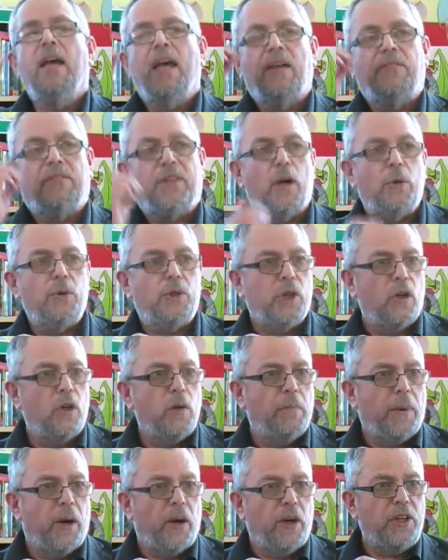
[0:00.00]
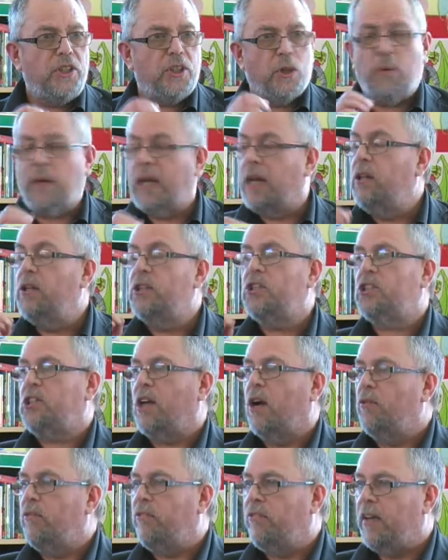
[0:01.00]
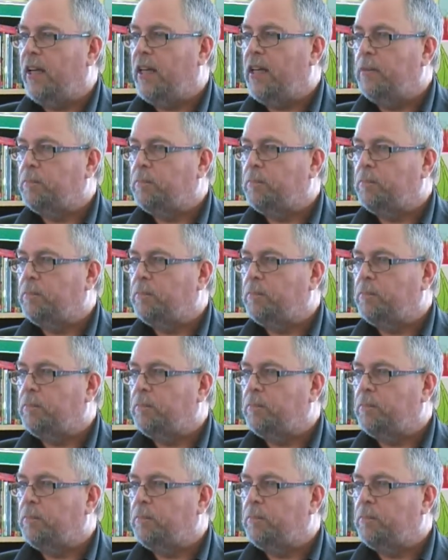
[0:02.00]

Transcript: If those young boys who killed Sophie